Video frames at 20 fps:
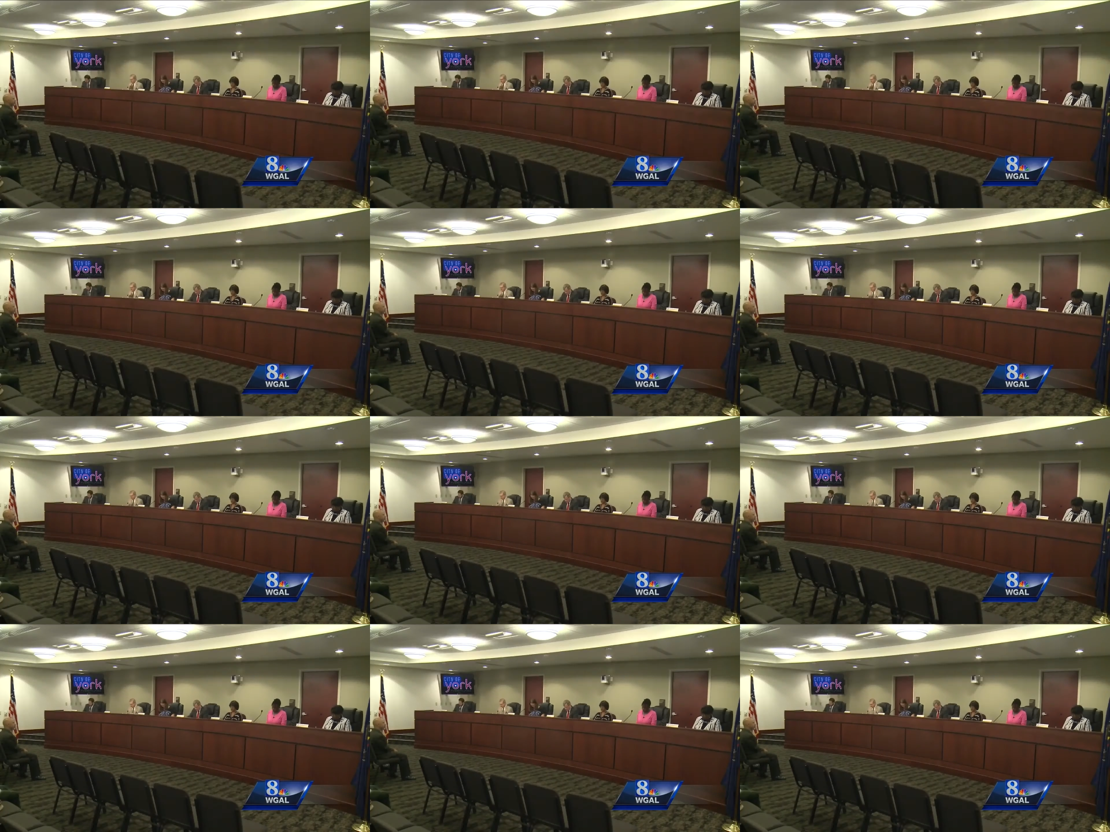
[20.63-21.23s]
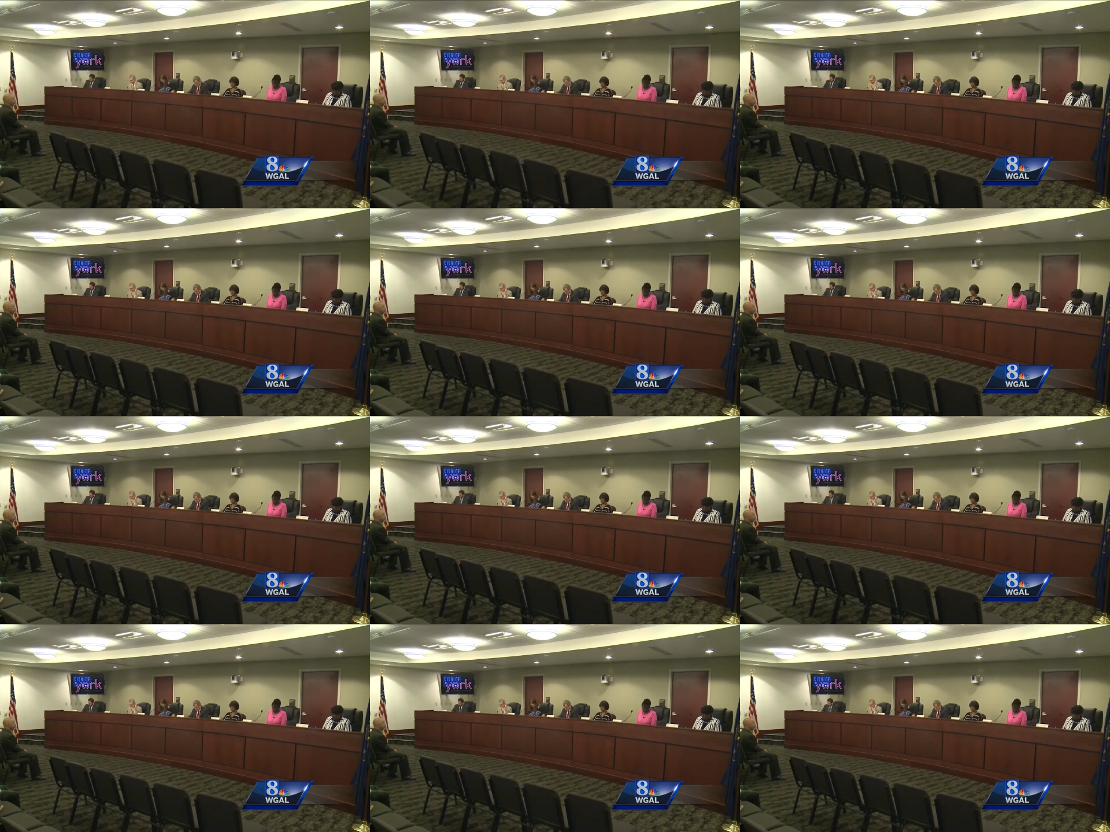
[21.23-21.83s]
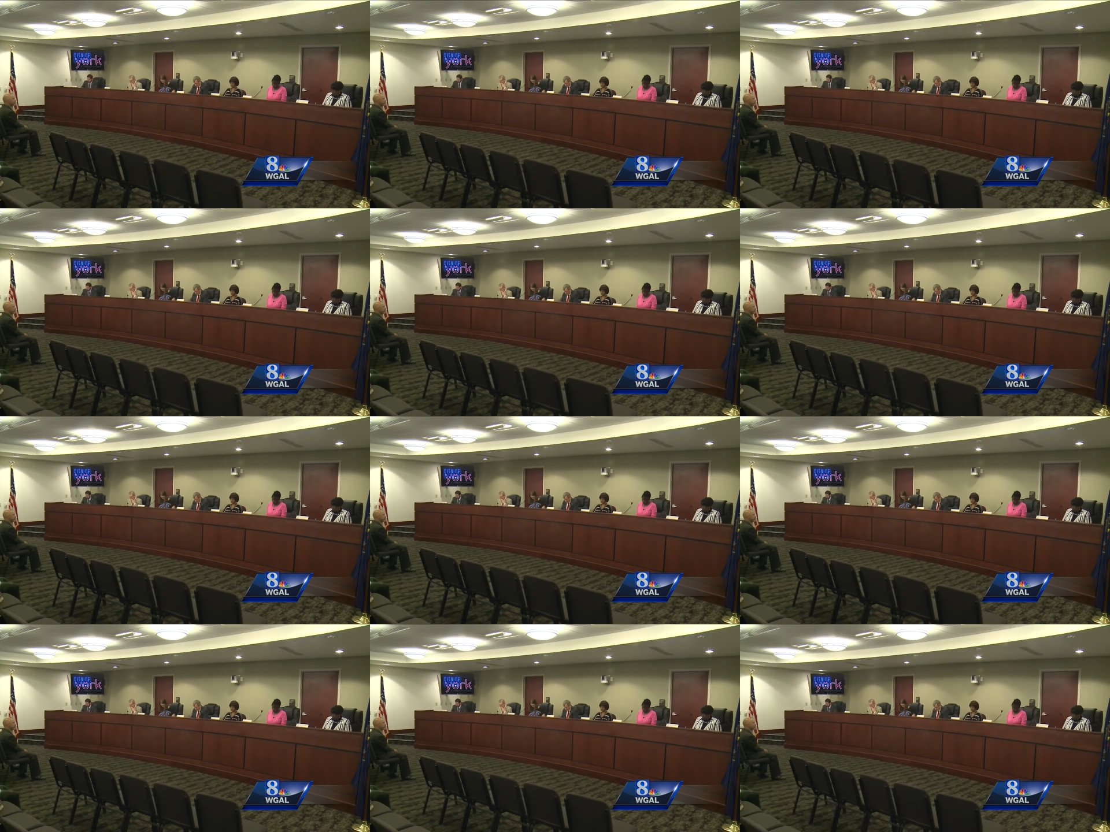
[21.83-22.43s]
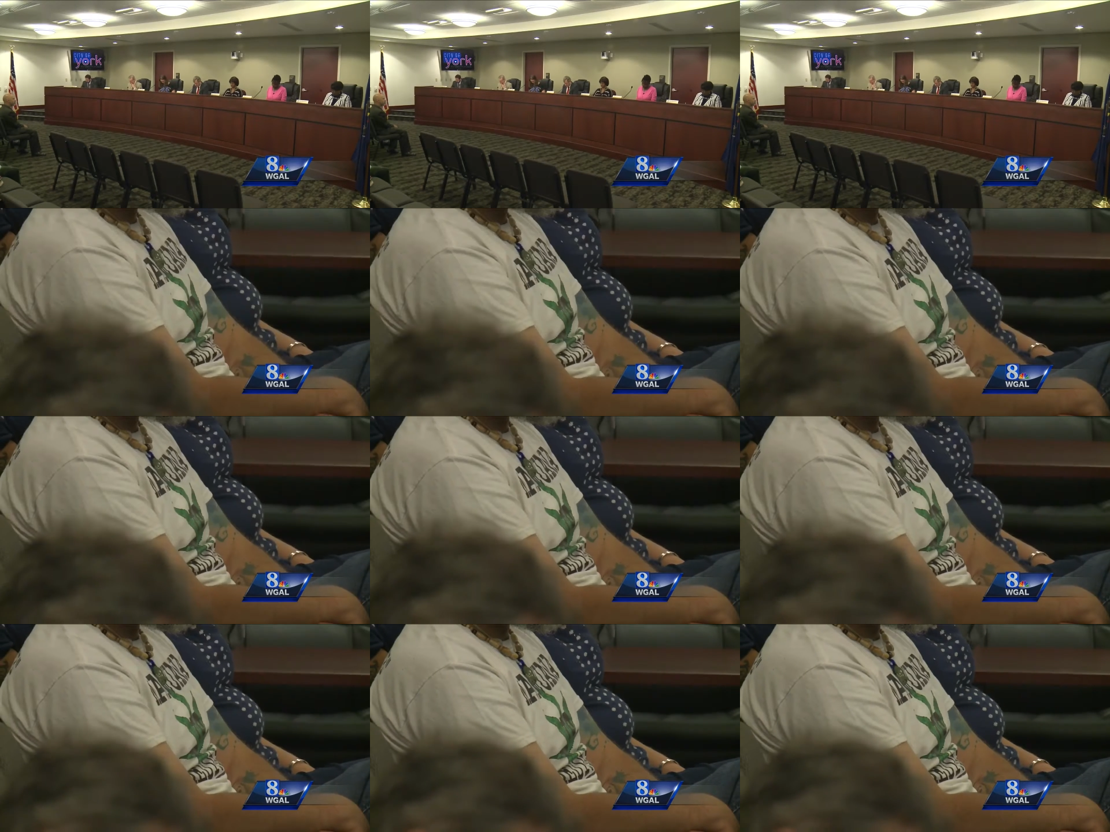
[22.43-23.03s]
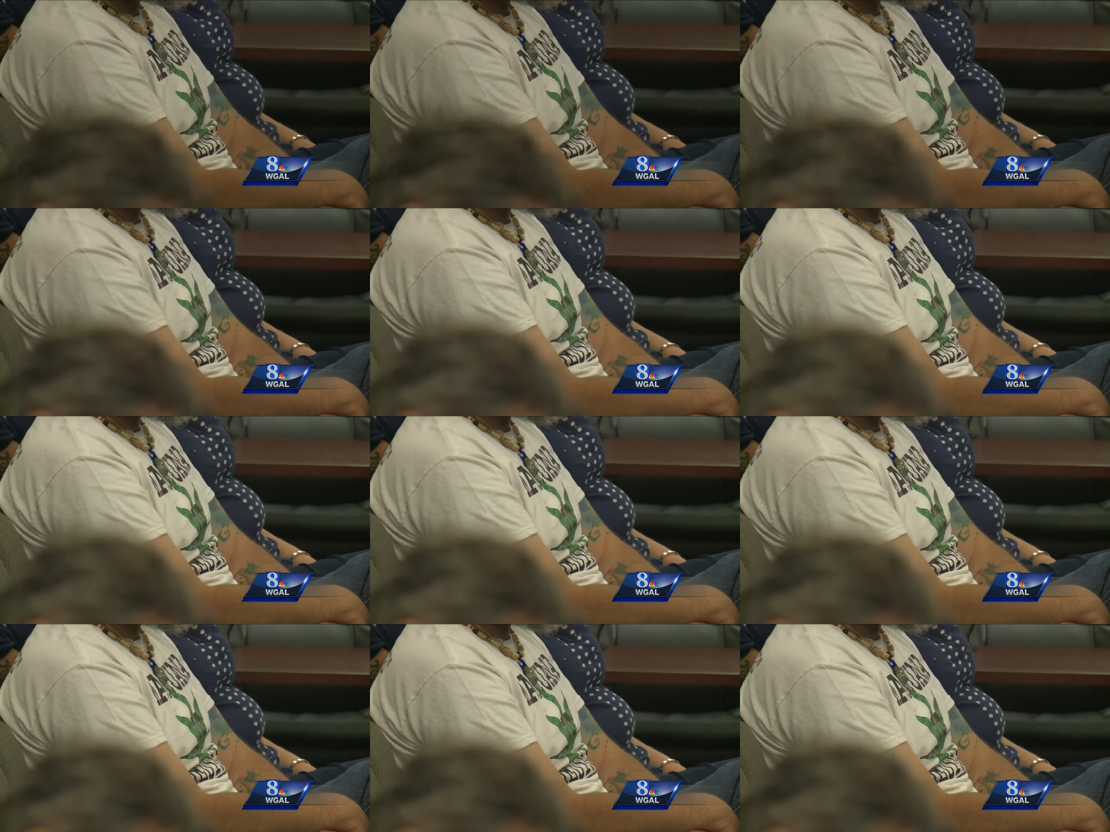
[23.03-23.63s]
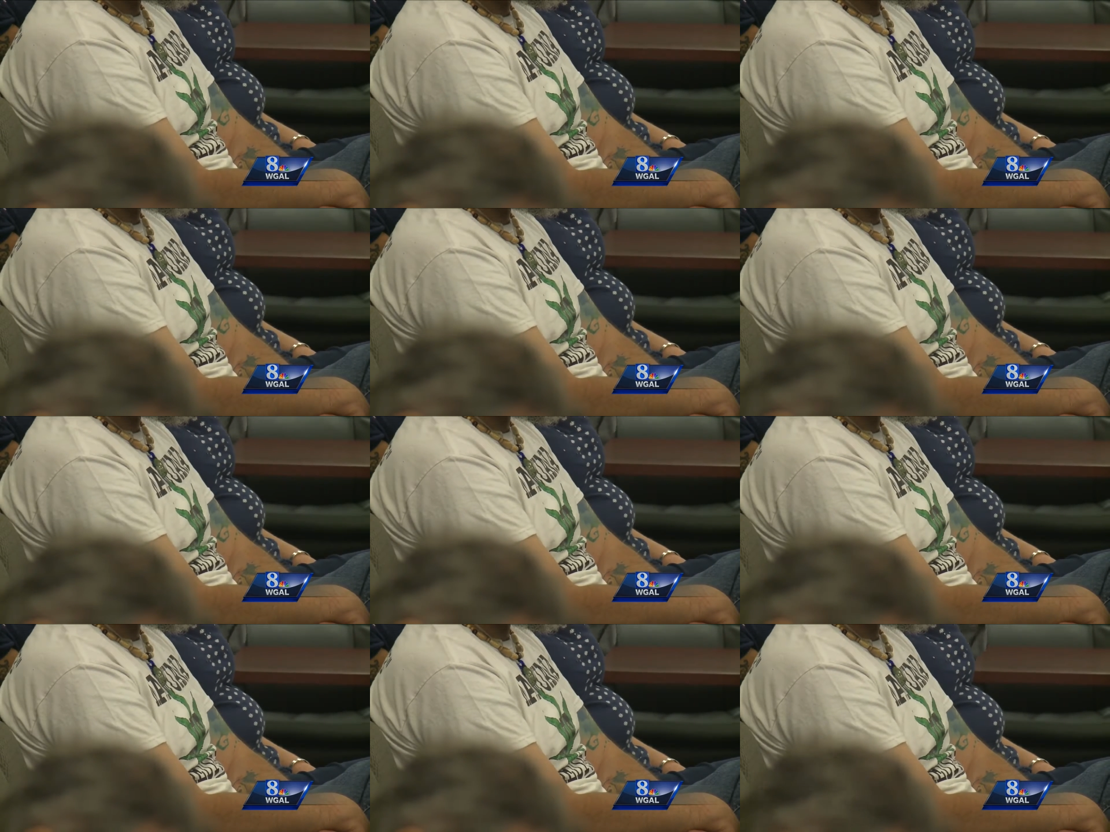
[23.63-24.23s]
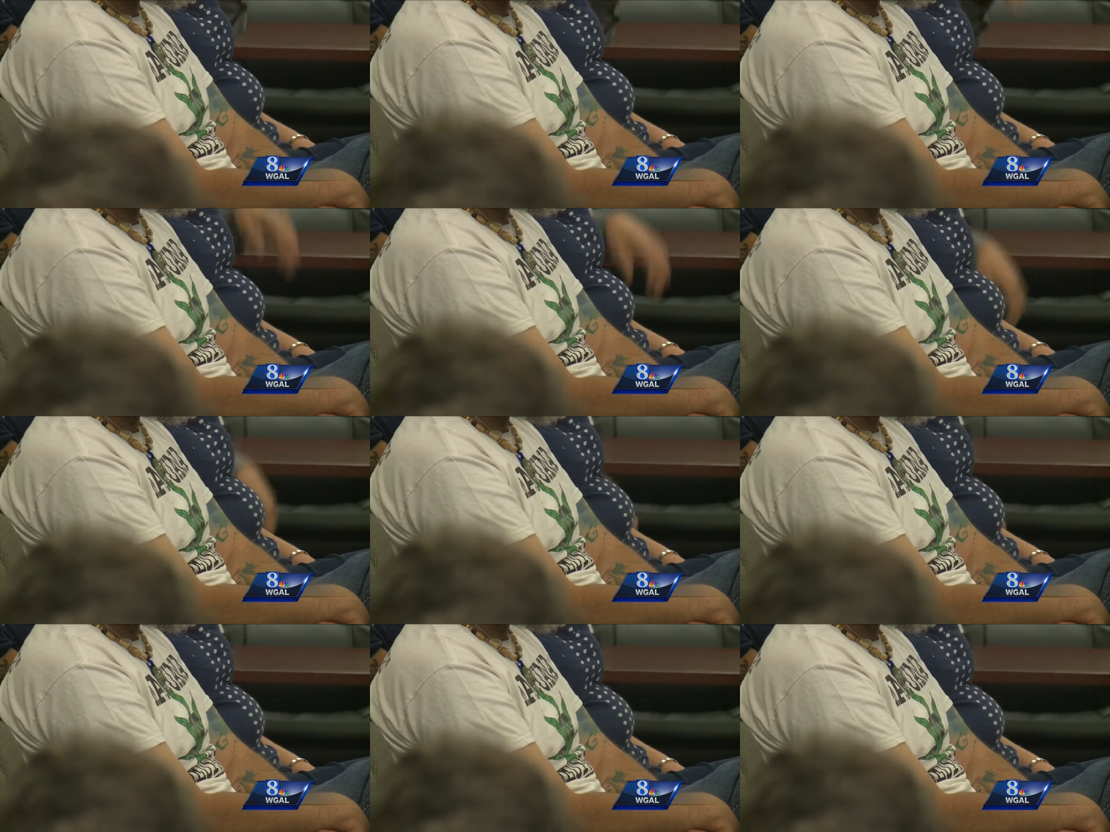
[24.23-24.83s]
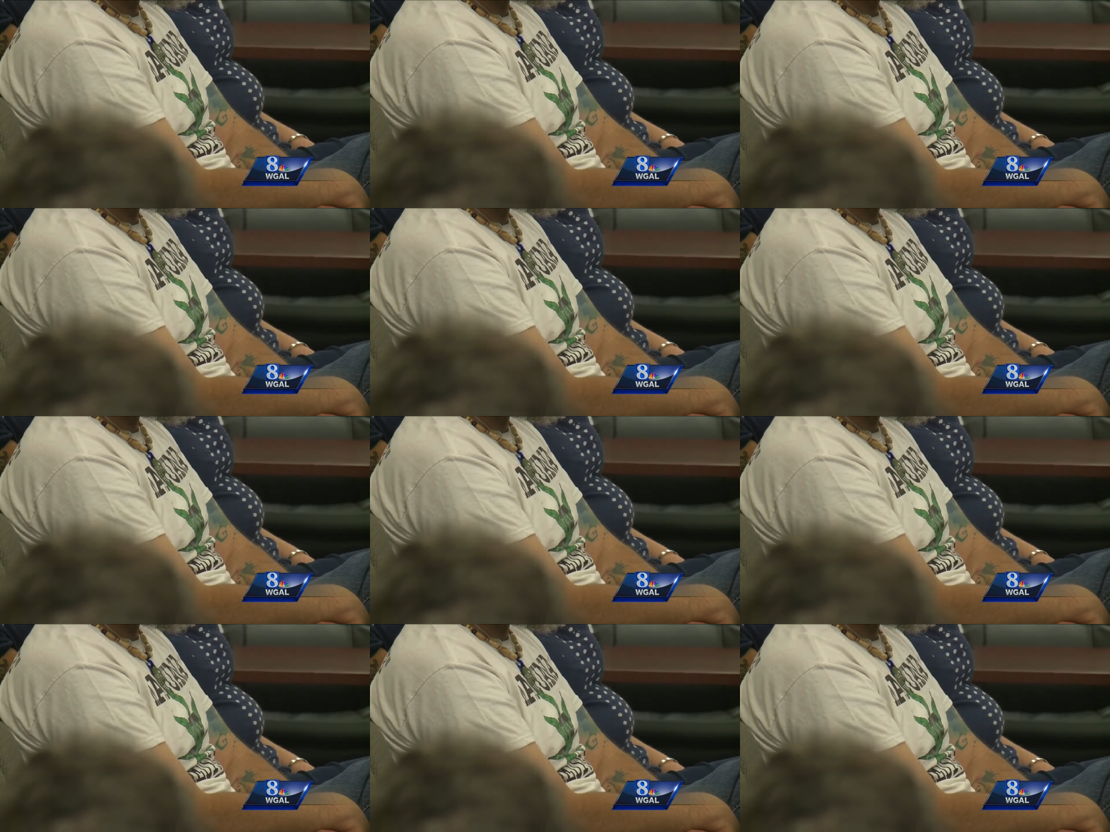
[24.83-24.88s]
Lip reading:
(no speaker visible)